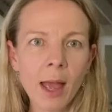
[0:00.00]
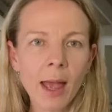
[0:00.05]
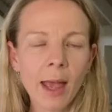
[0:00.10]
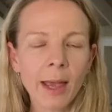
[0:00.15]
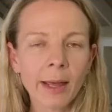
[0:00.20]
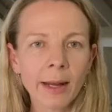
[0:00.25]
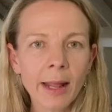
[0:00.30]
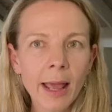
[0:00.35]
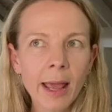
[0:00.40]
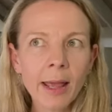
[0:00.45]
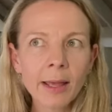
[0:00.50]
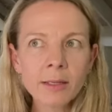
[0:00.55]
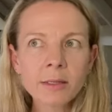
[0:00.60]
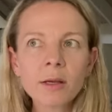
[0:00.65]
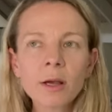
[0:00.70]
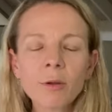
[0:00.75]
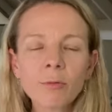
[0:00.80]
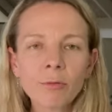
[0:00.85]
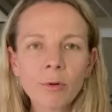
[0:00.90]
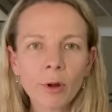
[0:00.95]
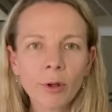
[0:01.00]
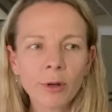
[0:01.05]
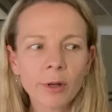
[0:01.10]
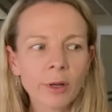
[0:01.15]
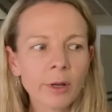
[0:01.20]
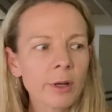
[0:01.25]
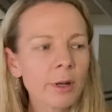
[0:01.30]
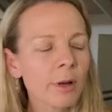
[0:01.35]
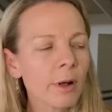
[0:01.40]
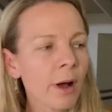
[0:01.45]
And as I wrote
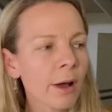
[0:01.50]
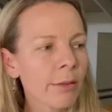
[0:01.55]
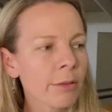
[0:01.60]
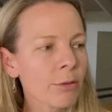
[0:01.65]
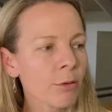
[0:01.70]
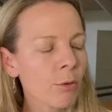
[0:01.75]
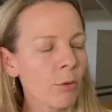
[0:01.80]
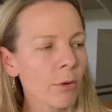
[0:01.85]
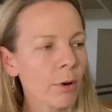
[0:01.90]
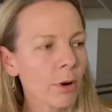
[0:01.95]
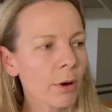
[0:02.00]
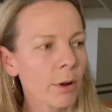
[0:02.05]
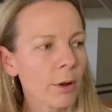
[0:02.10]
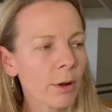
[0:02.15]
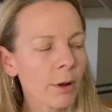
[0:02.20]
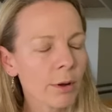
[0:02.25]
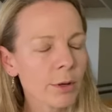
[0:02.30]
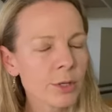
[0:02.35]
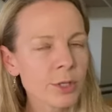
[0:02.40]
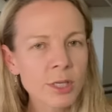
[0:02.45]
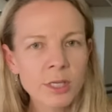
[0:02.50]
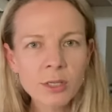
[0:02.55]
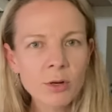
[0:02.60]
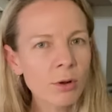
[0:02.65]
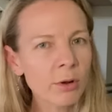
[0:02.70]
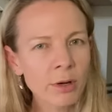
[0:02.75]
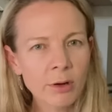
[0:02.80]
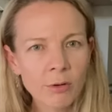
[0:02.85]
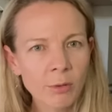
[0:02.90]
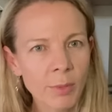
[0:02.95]
it, I thought, she's
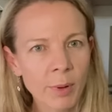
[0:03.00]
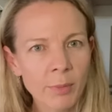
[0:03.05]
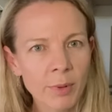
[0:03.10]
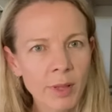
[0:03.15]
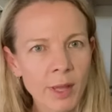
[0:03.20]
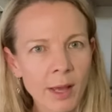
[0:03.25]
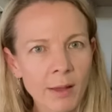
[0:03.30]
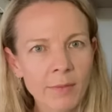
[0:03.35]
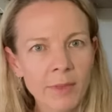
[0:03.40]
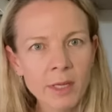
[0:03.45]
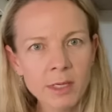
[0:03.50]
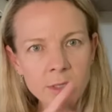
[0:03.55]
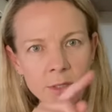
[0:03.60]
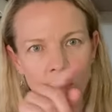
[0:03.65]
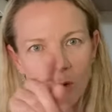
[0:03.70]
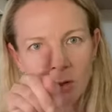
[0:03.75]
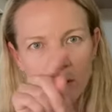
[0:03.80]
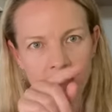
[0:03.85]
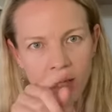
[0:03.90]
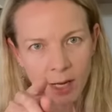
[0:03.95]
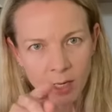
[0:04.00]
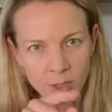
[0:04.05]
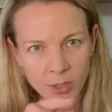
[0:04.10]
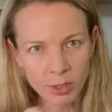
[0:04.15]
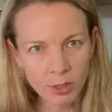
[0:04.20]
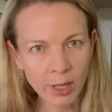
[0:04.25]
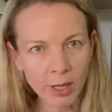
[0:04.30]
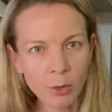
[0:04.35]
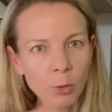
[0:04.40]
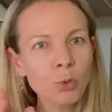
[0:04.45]
not going to remember that. There's no
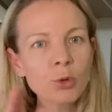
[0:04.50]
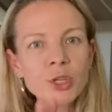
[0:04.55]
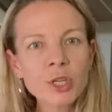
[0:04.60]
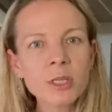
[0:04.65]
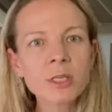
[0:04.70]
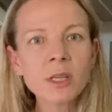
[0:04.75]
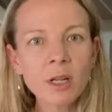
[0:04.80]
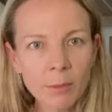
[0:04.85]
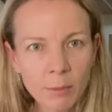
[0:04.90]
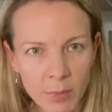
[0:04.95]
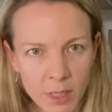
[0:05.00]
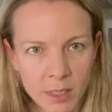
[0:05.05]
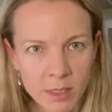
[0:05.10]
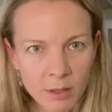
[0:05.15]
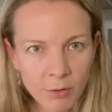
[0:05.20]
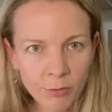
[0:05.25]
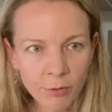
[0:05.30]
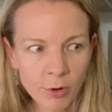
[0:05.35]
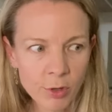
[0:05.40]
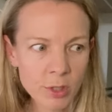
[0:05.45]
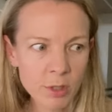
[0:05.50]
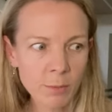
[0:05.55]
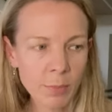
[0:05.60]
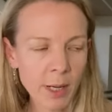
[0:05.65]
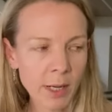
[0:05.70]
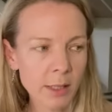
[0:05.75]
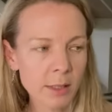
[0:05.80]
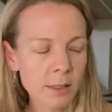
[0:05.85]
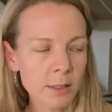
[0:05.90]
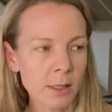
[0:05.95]
dash, like, or she's going to miss the frozen
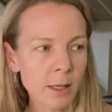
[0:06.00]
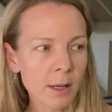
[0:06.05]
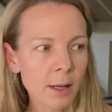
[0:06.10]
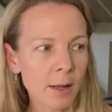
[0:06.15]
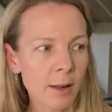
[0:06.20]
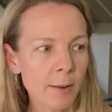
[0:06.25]
peas.